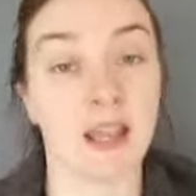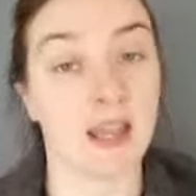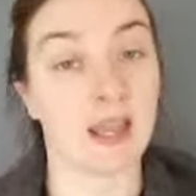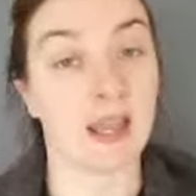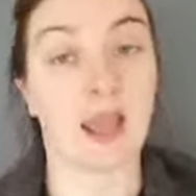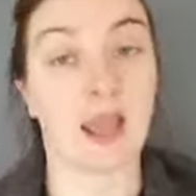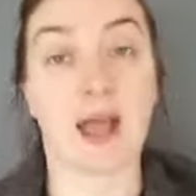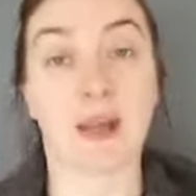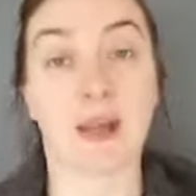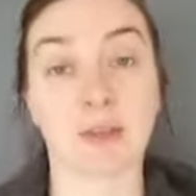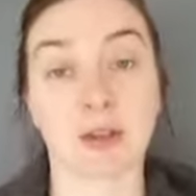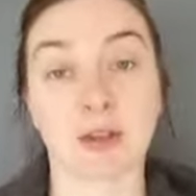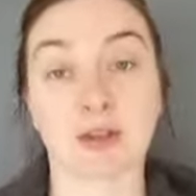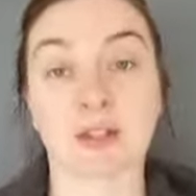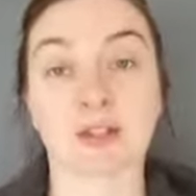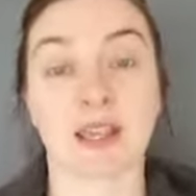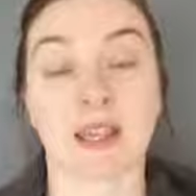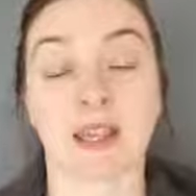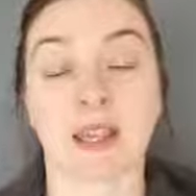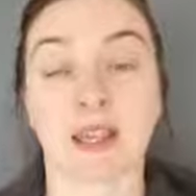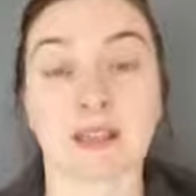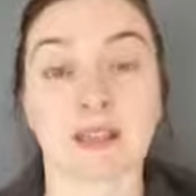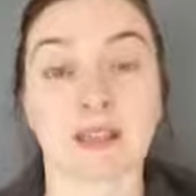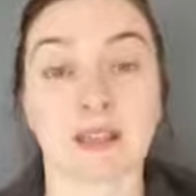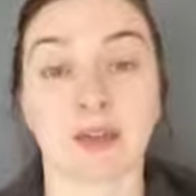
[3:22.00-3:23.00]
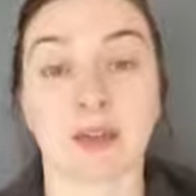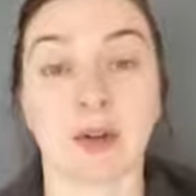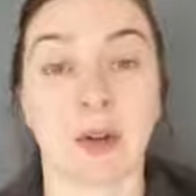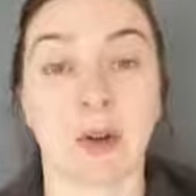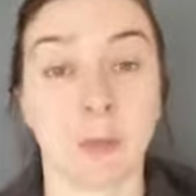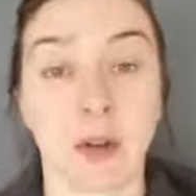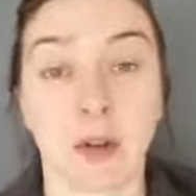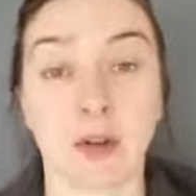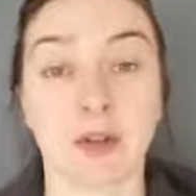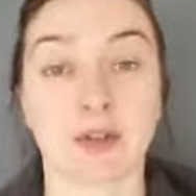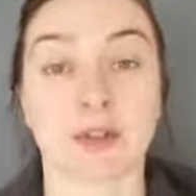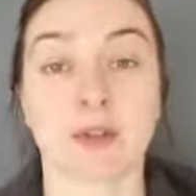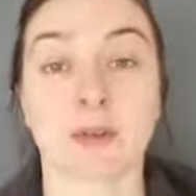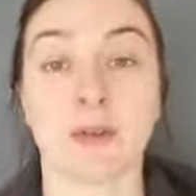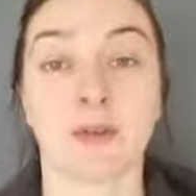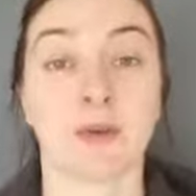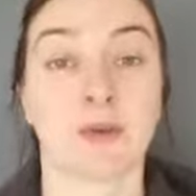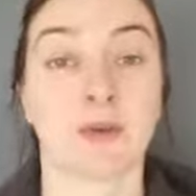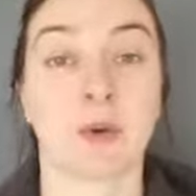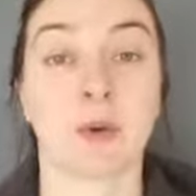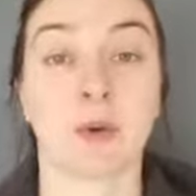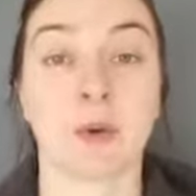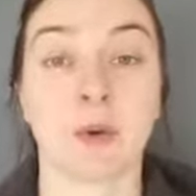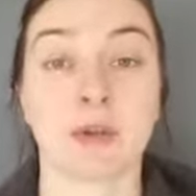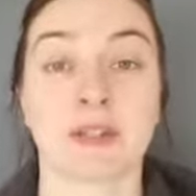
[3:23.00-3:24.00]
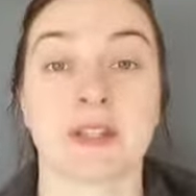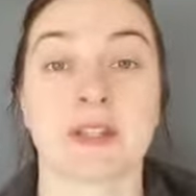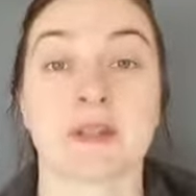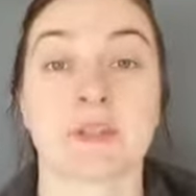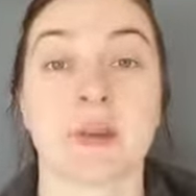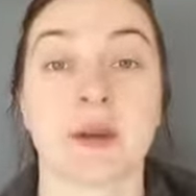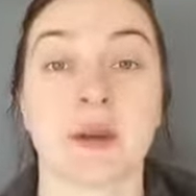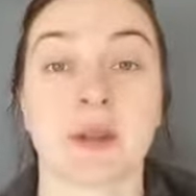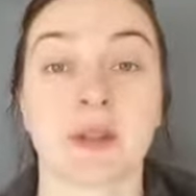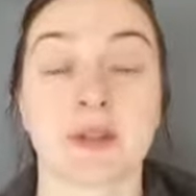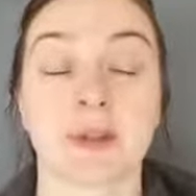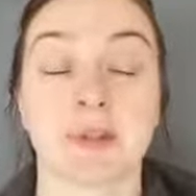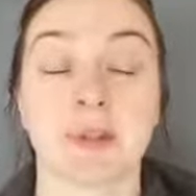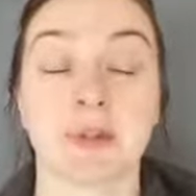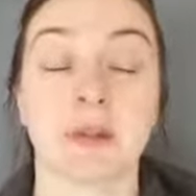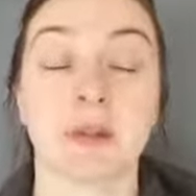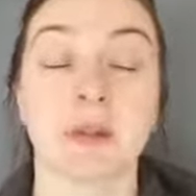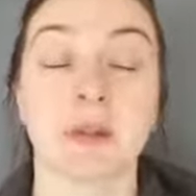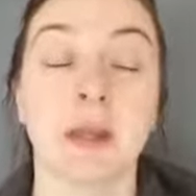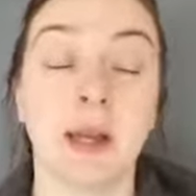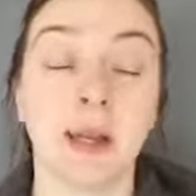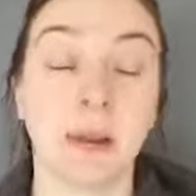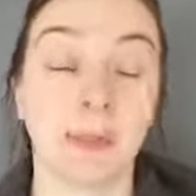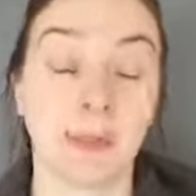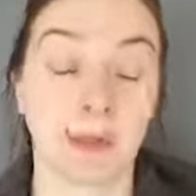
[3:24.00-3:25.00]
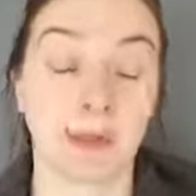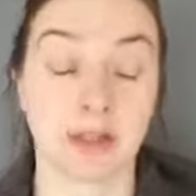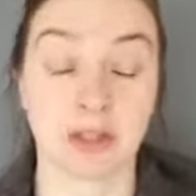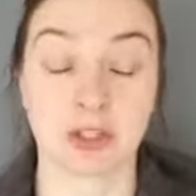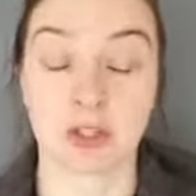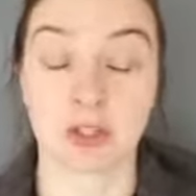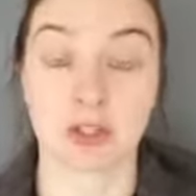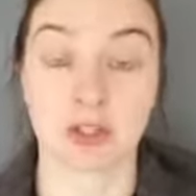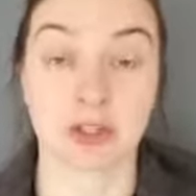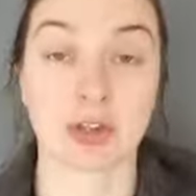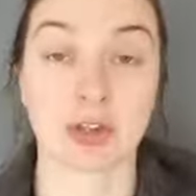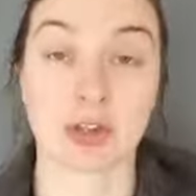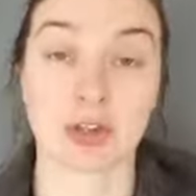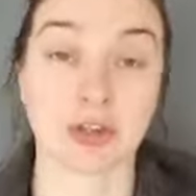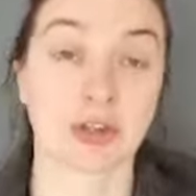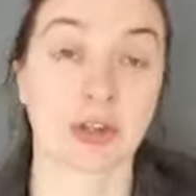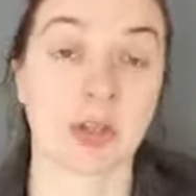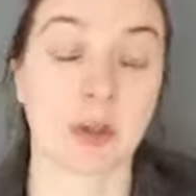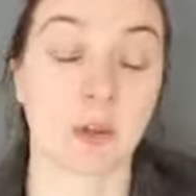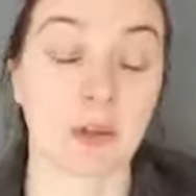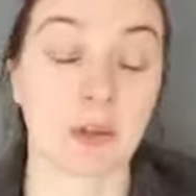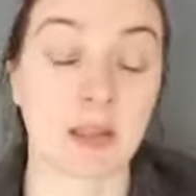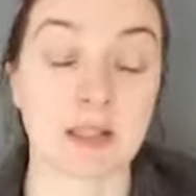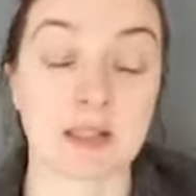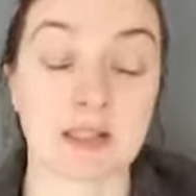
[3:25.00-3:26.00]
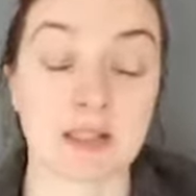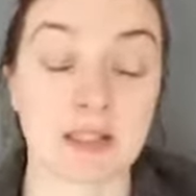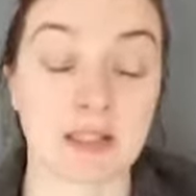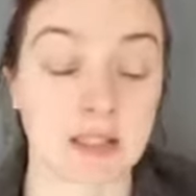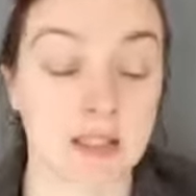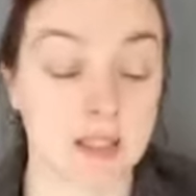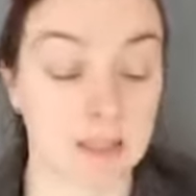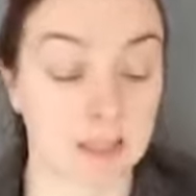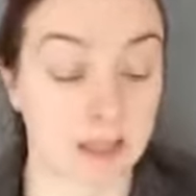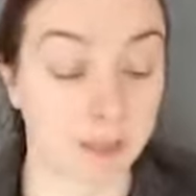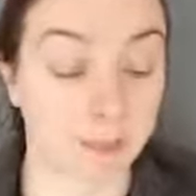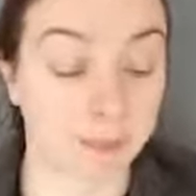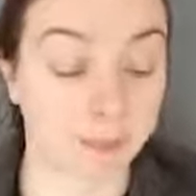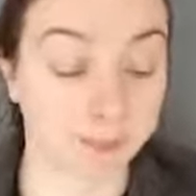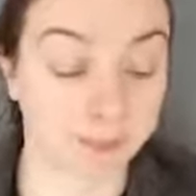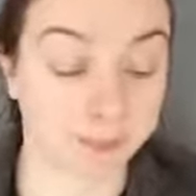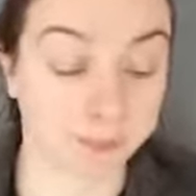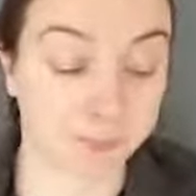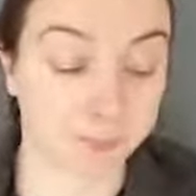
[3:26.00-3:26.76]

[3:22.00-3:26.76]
I'm not saying it's not possible, of course it's possible, but it's just not so easy to do.